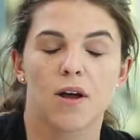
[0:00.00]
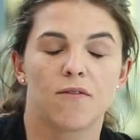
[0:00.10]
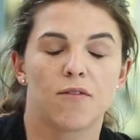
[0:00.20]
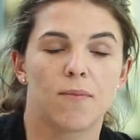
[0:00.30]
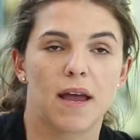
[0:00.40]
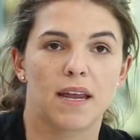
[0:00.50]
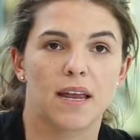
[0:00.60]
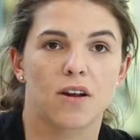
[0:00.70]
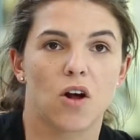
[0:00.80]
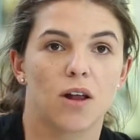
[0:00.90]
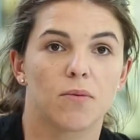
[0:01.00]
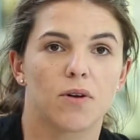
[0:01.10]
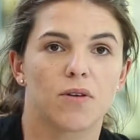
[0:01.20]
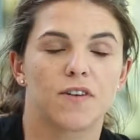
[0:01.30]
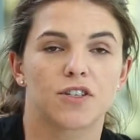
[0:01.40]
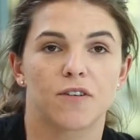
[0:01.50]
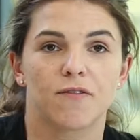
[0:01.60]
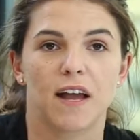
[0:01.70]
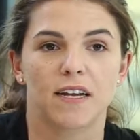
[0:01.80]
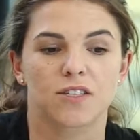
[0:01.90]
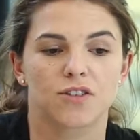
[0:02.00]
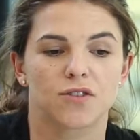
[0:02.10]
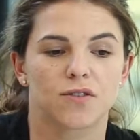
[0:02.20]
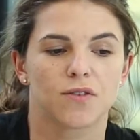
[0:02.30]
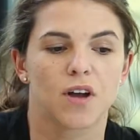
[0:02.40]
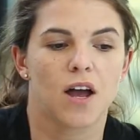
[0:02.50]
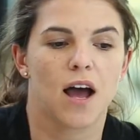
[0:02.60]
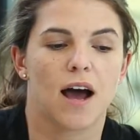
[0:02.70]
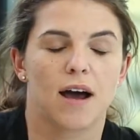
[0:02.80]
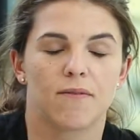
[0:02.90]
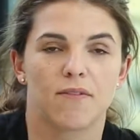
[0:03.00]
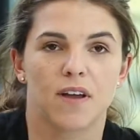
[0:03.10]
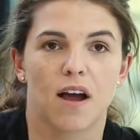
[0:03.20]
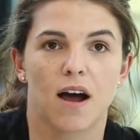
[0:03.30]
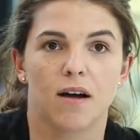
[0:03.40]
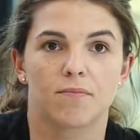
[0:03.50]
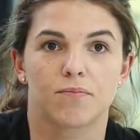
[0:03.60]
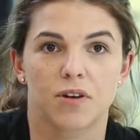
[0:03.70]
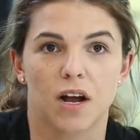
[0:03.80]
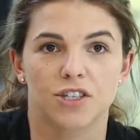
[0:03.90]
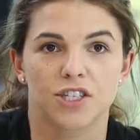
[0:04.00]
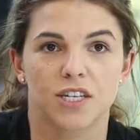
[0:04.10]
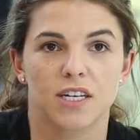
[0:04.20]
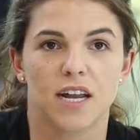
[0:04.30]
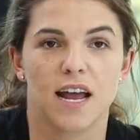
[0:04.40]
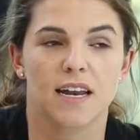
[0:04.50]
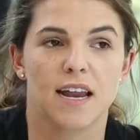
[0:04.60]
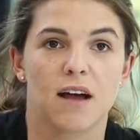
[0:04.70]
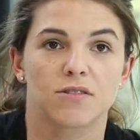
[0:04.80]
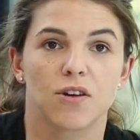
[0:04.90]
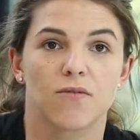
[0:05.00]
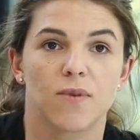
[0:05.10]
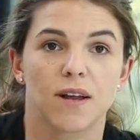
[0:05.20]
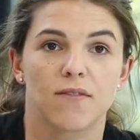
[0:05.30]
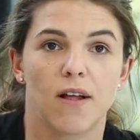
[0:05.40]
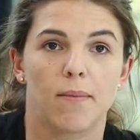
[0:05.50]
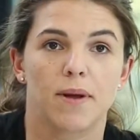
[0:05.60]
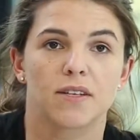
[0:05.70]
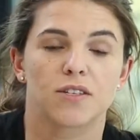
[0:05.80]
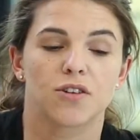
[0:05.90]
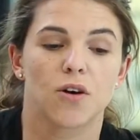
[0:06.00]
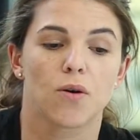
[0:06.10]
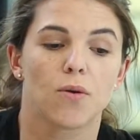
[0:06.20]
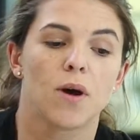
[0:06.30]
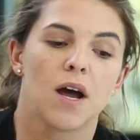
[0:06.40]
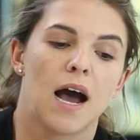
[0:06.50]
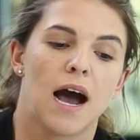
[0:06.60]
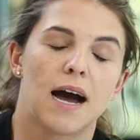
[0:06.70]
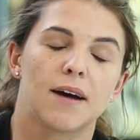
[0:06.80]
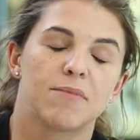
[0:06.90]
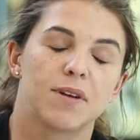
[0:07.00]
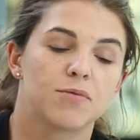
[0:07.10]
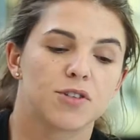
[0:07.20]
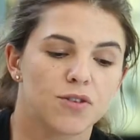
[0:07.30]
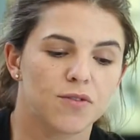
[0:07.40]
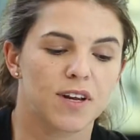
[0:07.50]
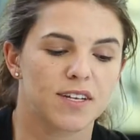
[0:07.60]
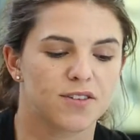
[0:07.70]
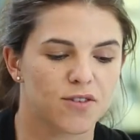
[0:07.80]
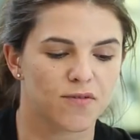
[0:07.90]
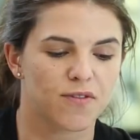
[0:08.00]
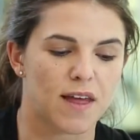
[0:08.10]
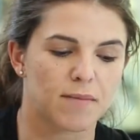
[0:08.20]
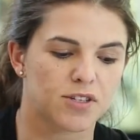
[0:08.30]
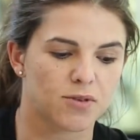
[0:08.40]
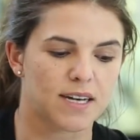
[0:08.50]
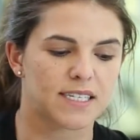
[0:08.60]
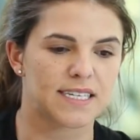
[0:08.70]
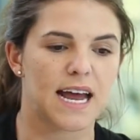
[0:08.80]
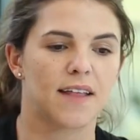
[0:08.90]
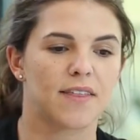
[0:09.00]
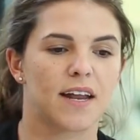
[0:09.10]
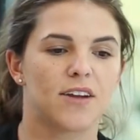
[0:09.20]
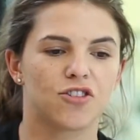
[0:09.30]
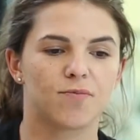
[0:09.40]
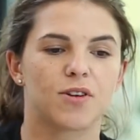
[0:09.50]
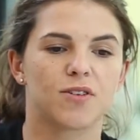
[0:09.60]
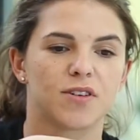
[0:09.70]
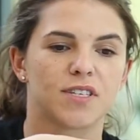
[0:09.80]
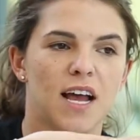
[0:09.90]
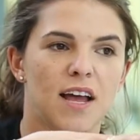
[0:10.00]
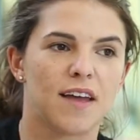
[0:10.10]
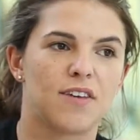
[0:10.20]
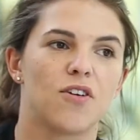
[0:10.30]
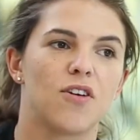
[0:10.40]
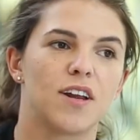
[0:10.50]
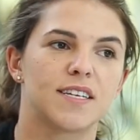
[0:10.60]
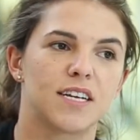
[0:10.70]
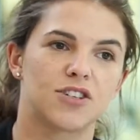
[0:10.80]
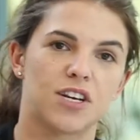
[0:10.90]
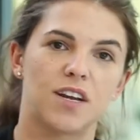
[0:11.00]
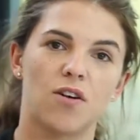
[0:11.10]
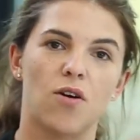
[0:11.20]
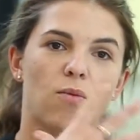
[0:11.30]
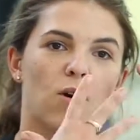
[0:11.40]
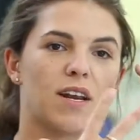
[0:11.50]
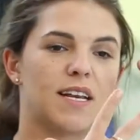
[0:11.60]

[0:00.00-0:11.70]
filmmaking in Hollywood, visual effects, to VR production and now software development. So it was good. It's good for them to understand that just because they don't essentially know what it